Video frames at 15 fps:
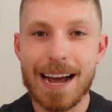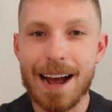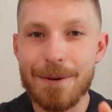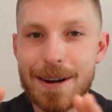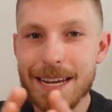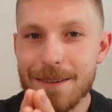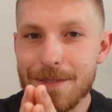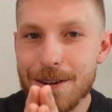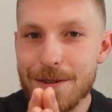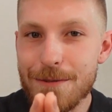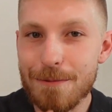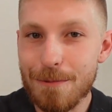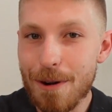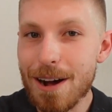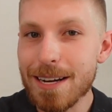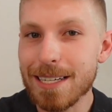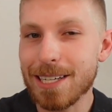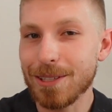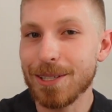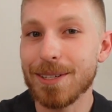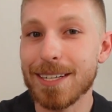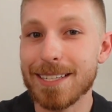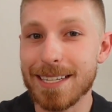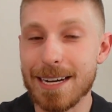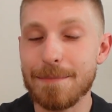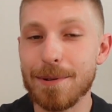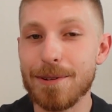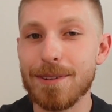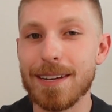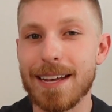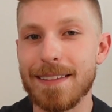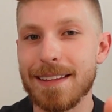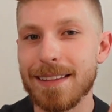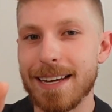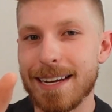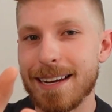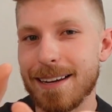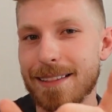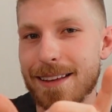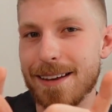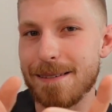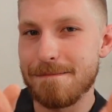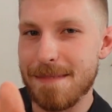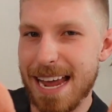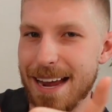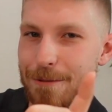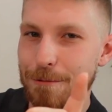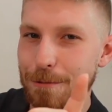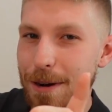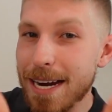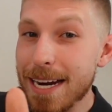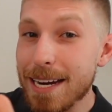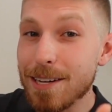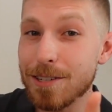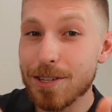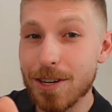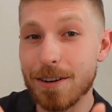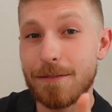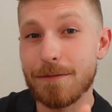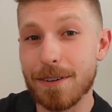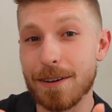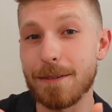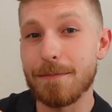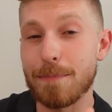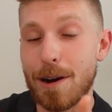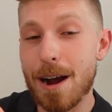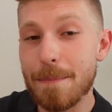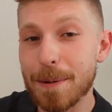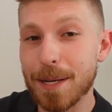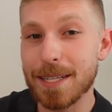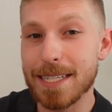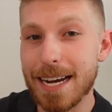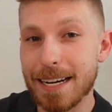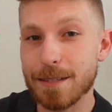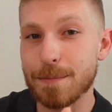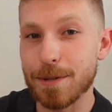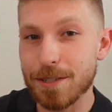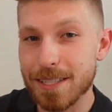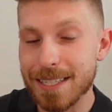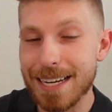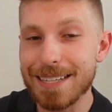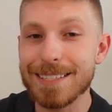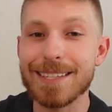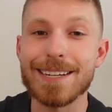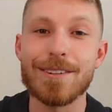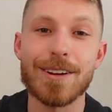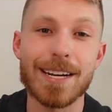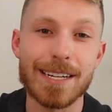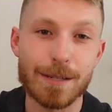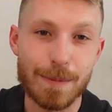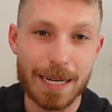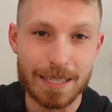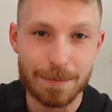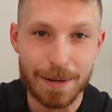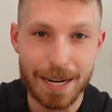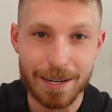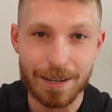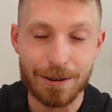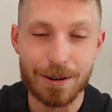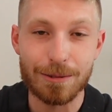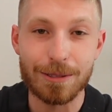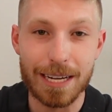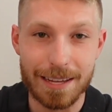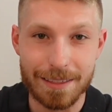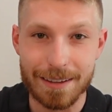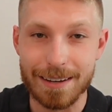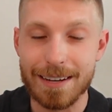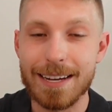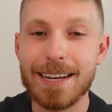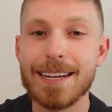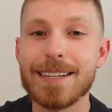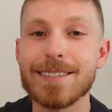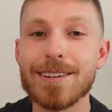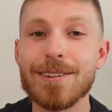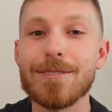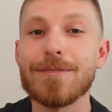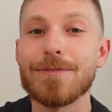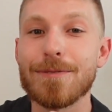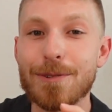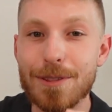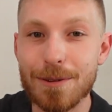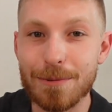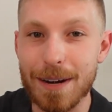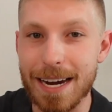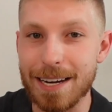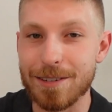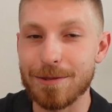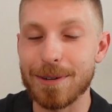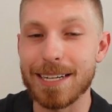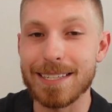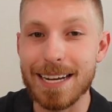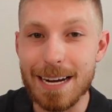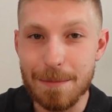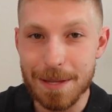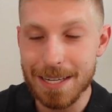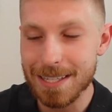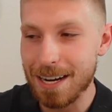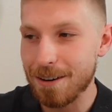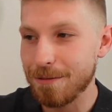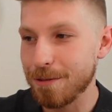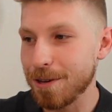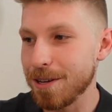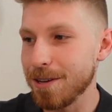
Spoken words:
I want to give you one clear example and then like the range of property tax percents that you can expect to pay in Olathe. So for the range, we're going to type these out for